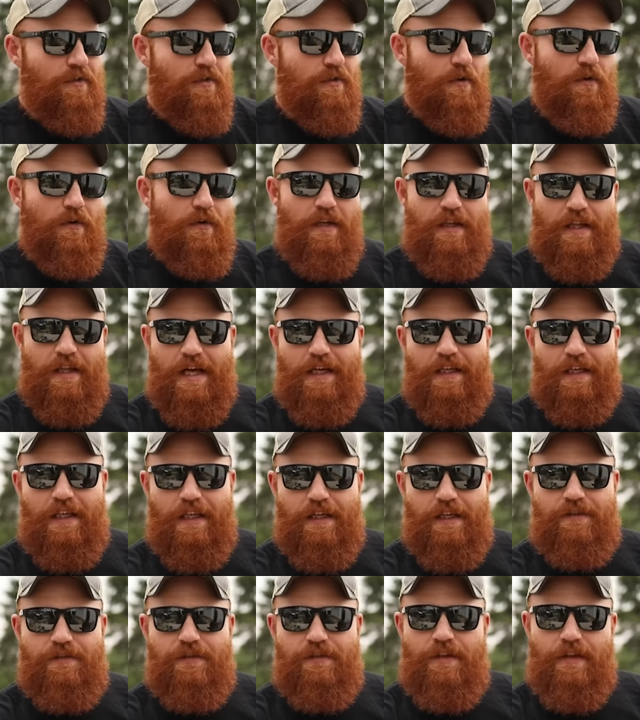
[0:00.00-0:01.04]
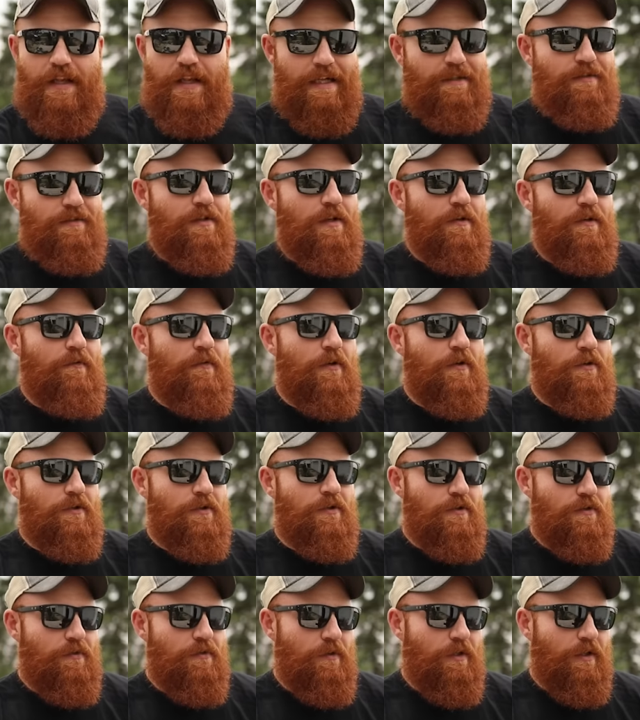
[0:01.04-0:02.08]
So in that case, that stuff
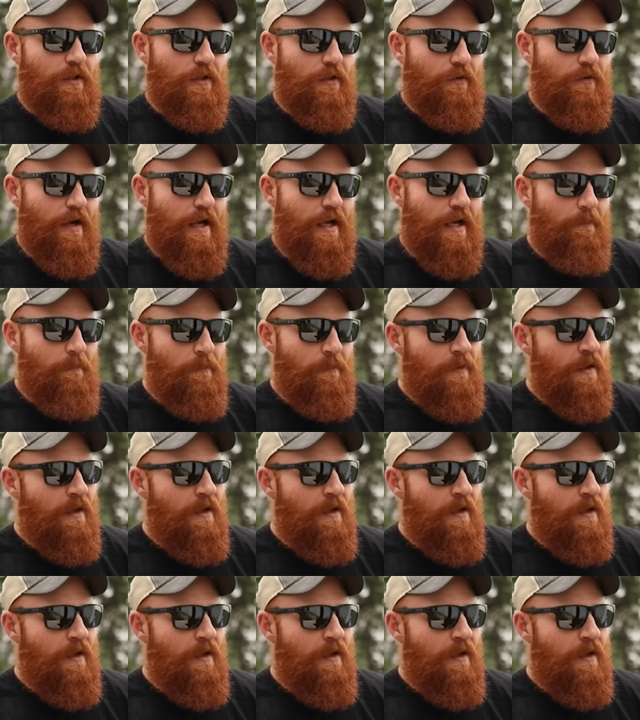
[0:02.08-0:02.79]
functions really great.